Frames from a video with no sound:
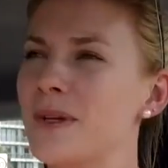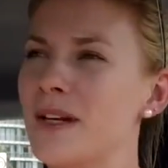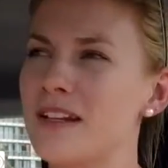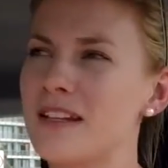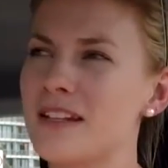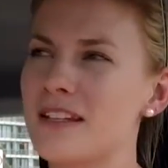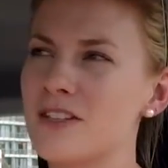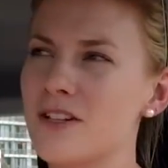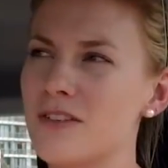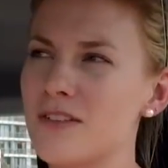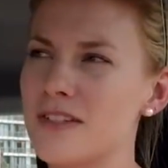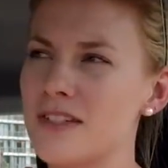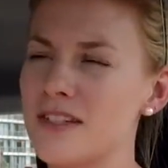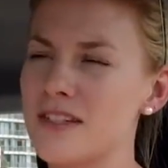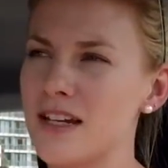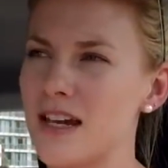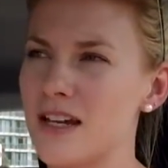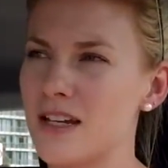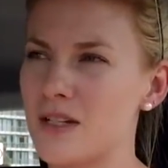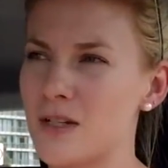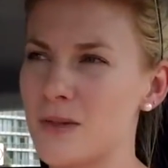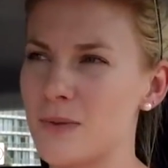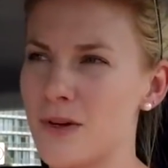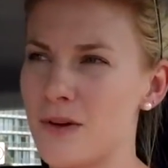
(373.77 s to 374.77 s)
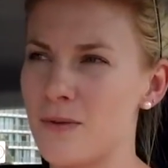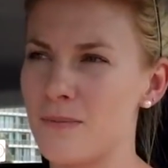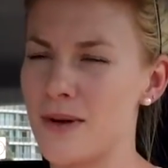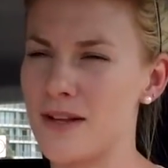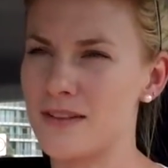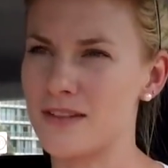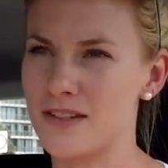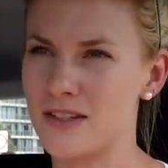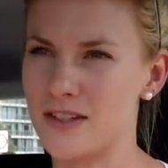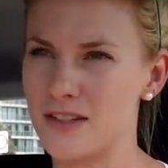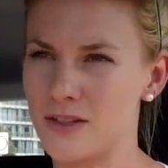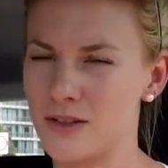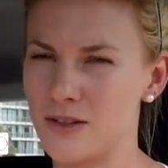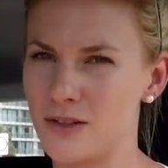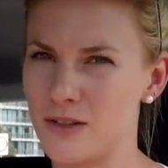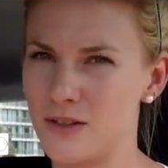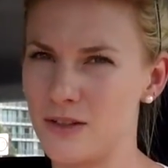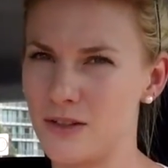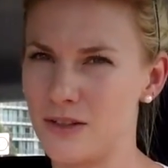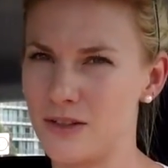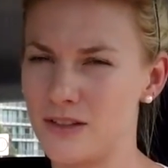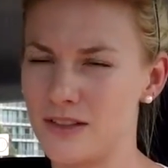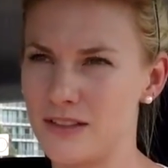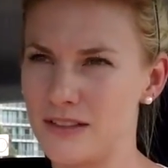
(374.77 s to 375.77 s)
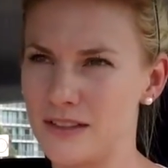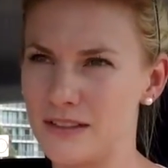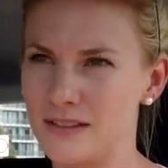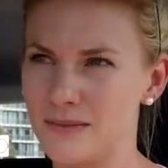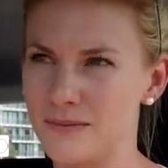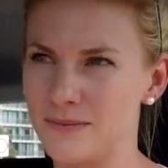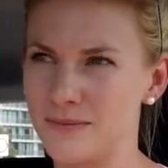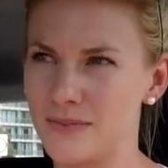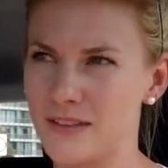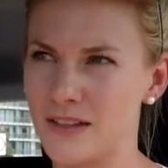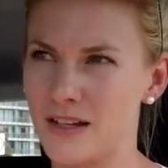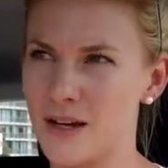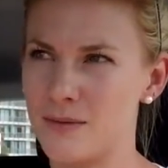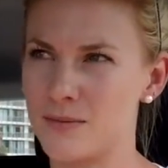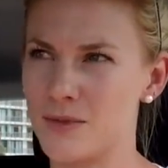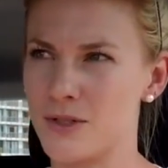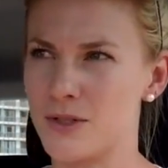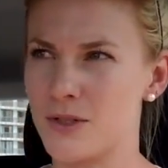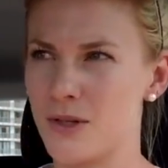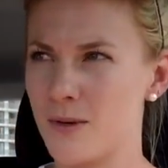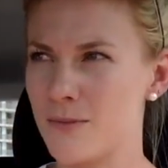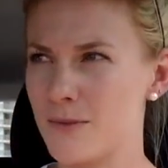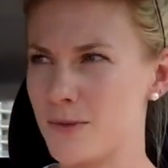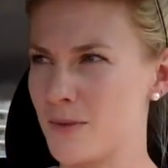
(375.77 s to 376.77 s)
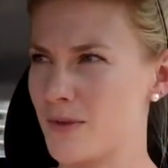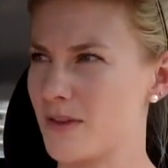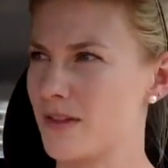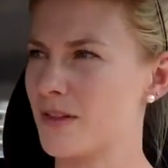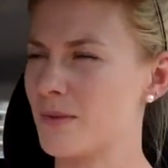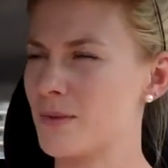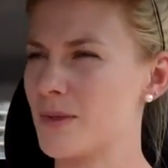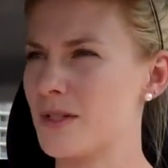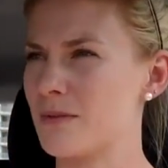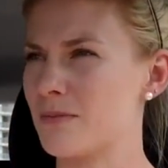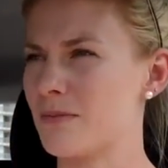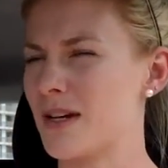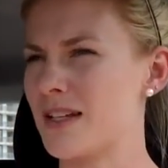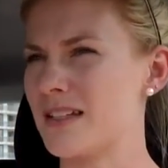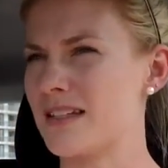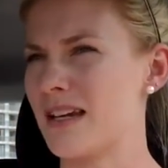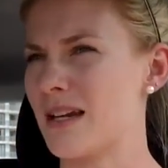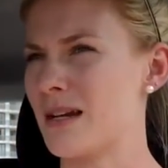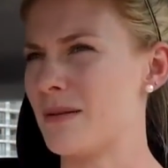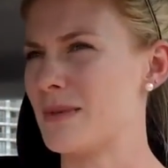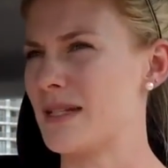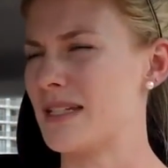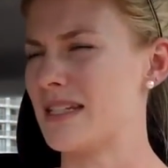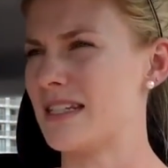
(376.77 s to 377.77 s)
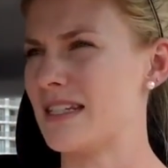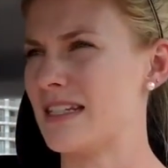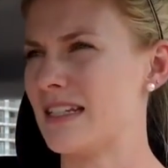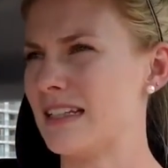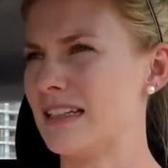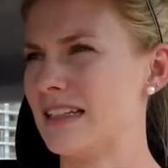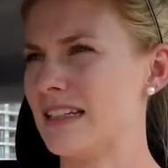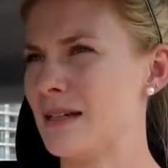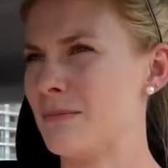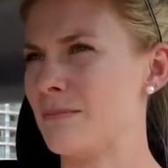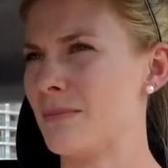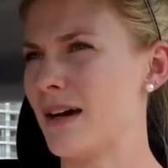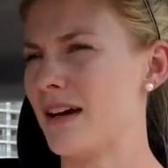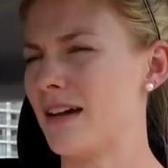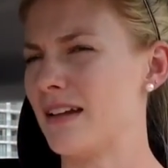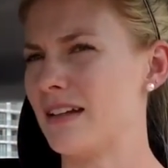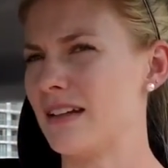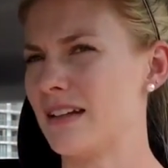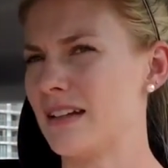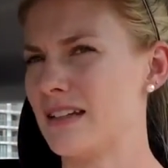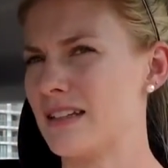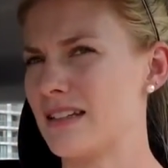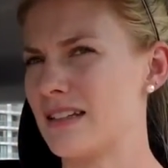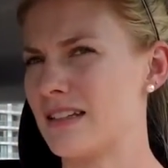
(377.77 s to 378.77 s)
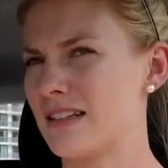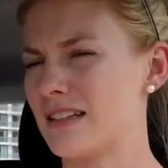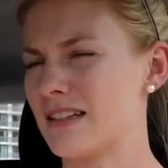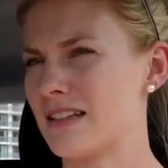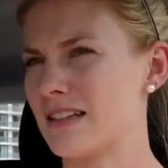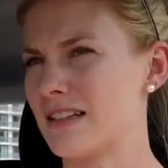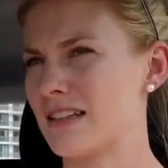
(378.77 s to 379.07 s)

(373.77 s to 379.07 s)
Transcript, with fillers: it's obviously taken 12 months to come to terms with it, which might yeah. sound a bit silly, but it's